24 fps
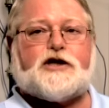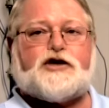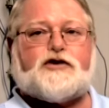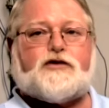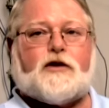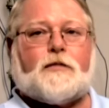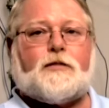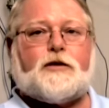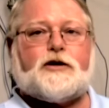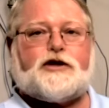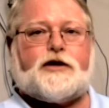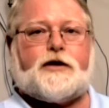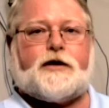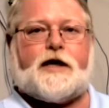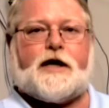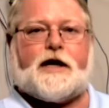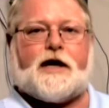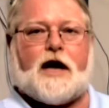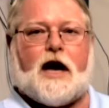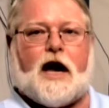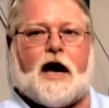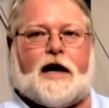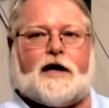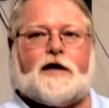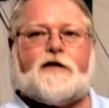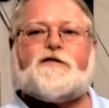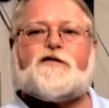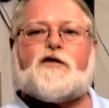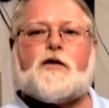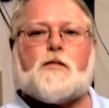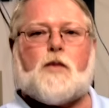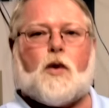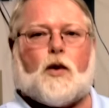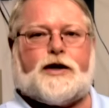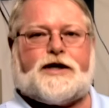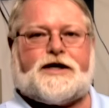Troubleshooting Guide for
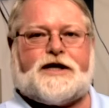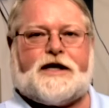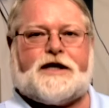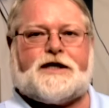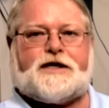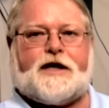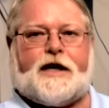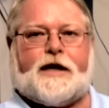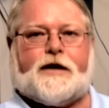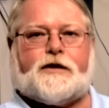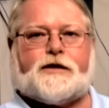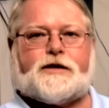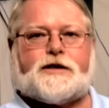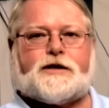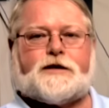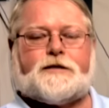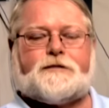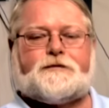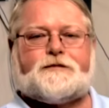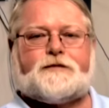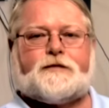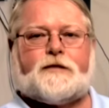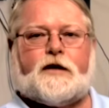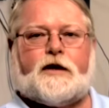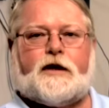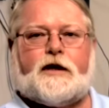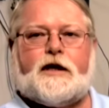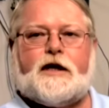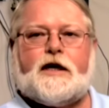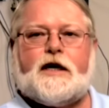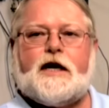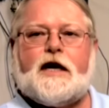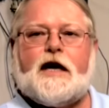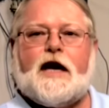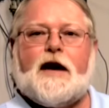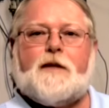more details.
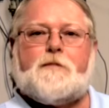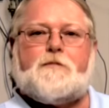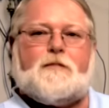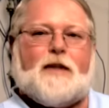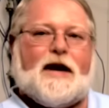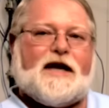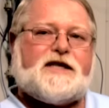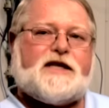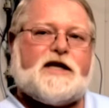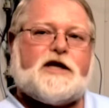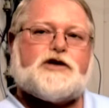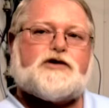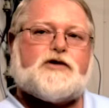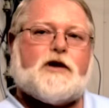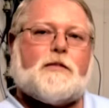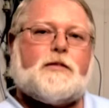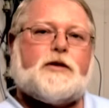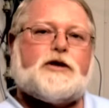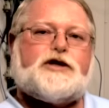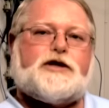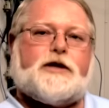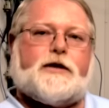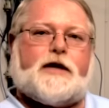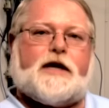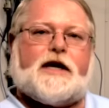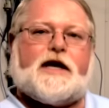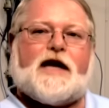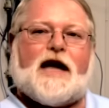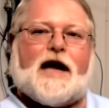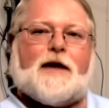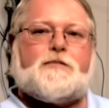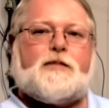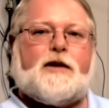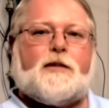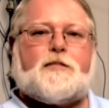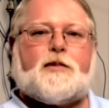Basic troubleshooting
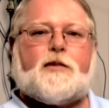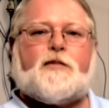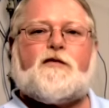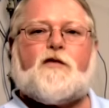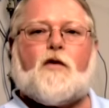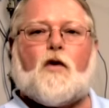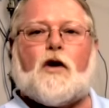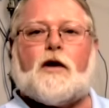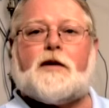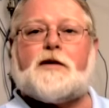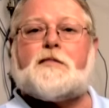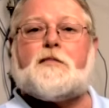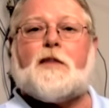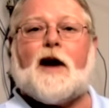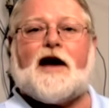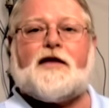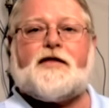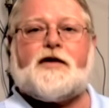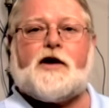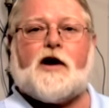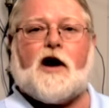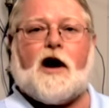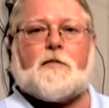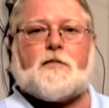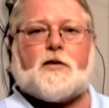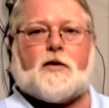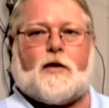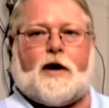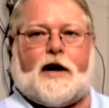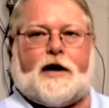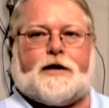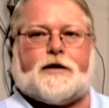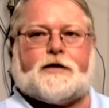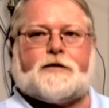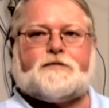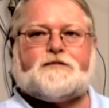can be performed by the
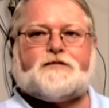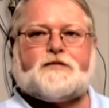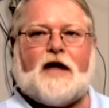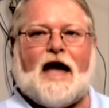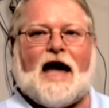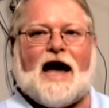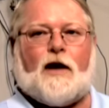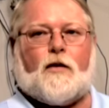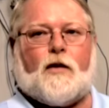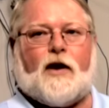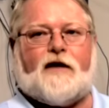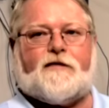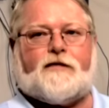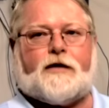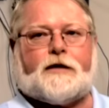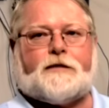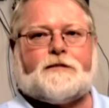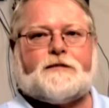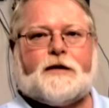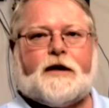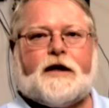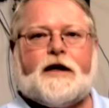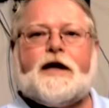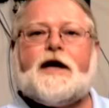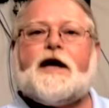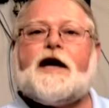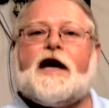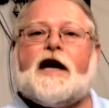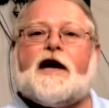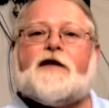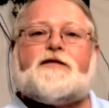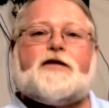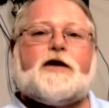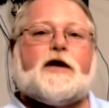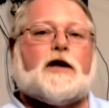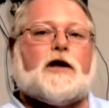operator. However,
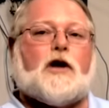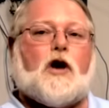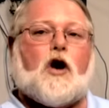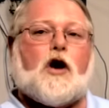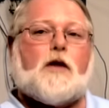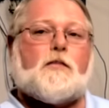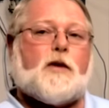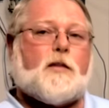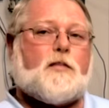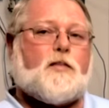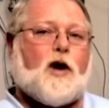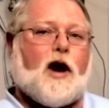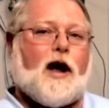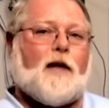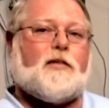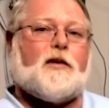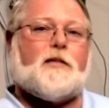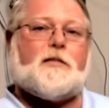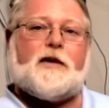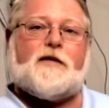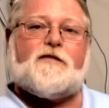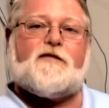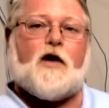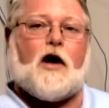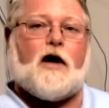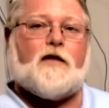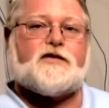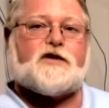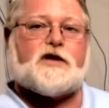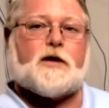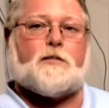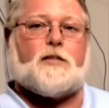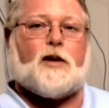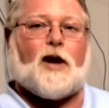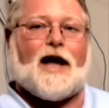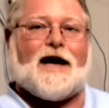if the alarm or problem involves
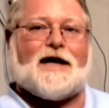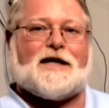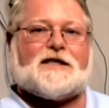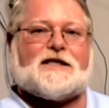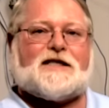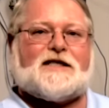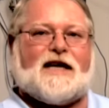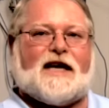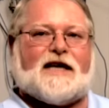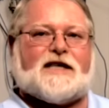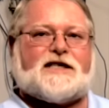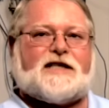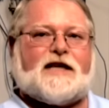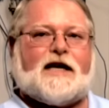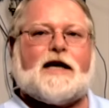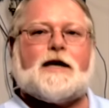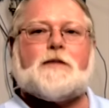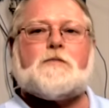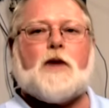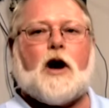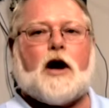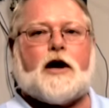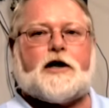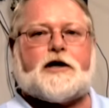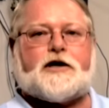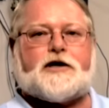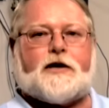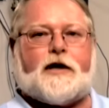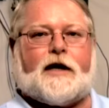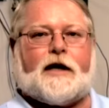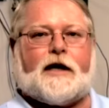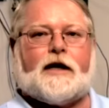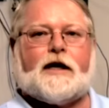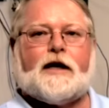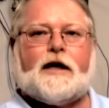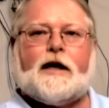compliance testing and
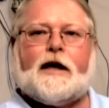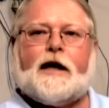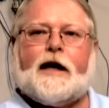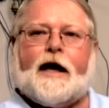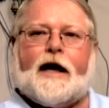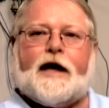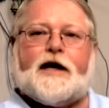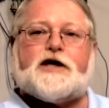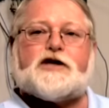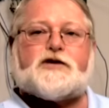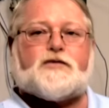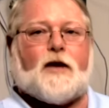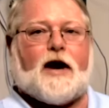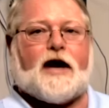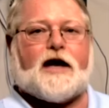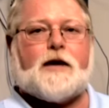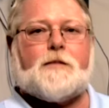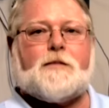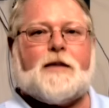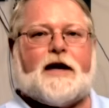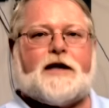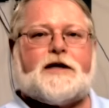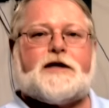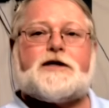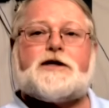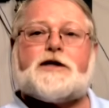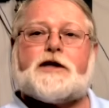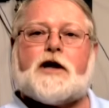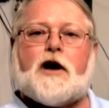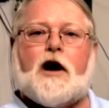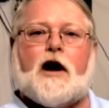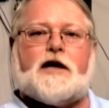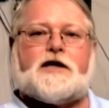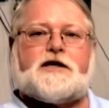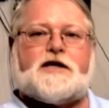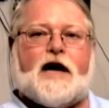monitoring, it is recommended to
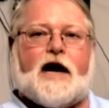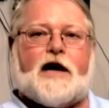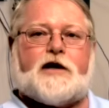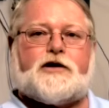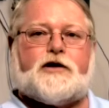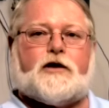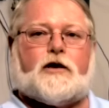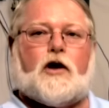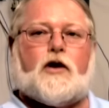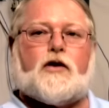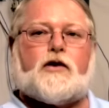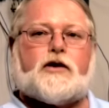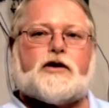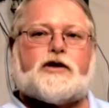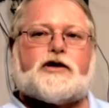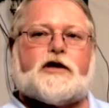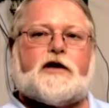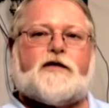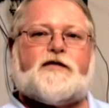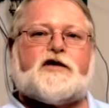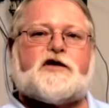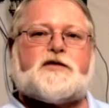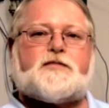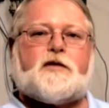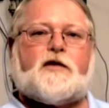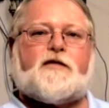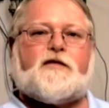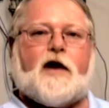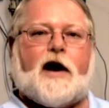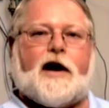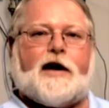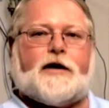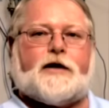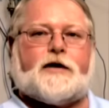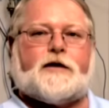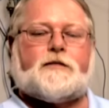contact your local service
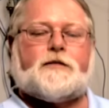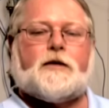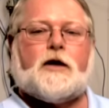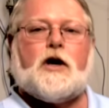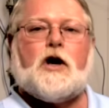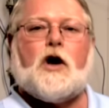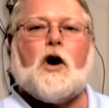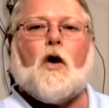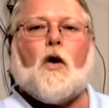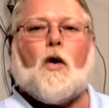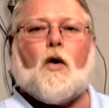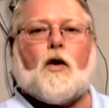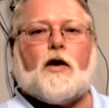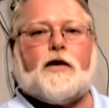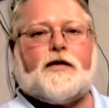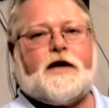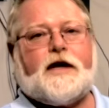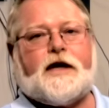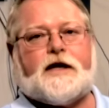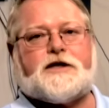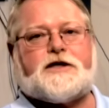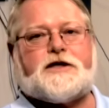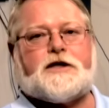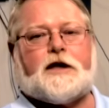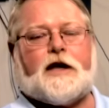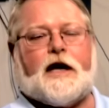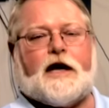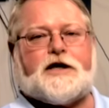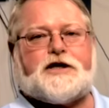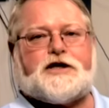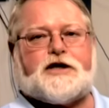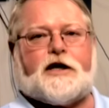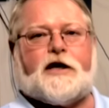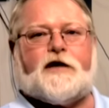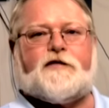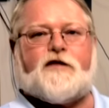provider or the
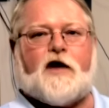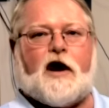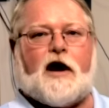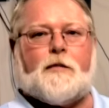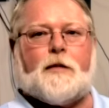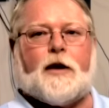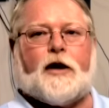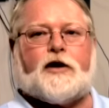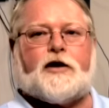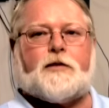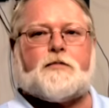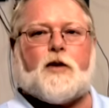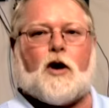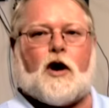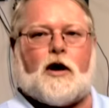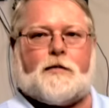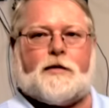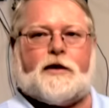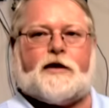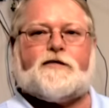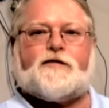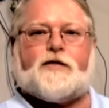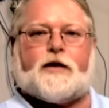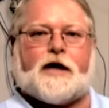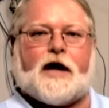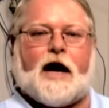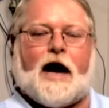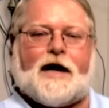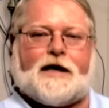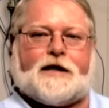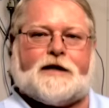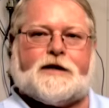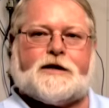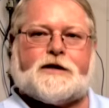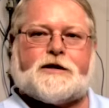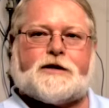installation environmental department for
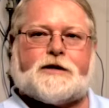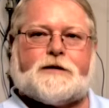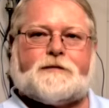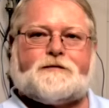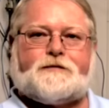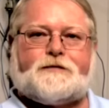guidance.